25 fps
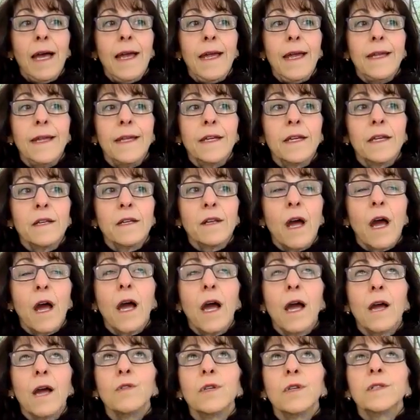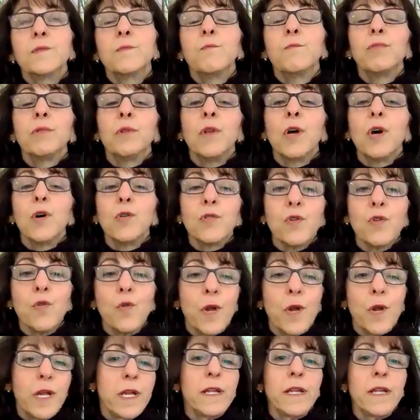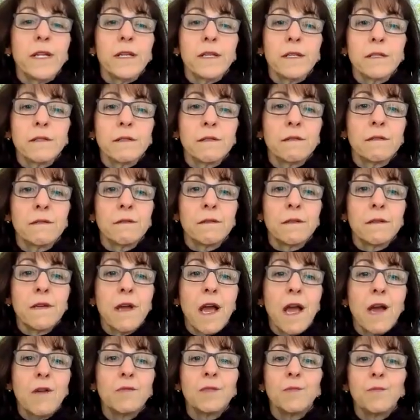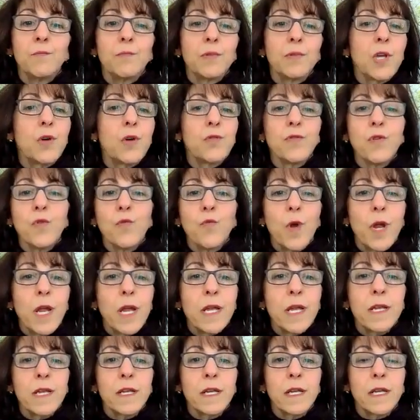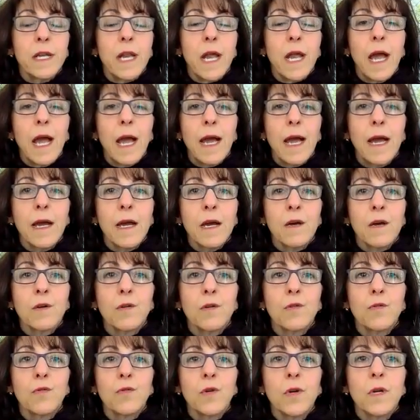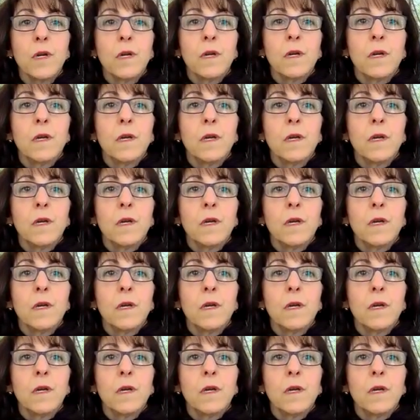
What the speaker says: And I was blown away, Anne. I was blown away at how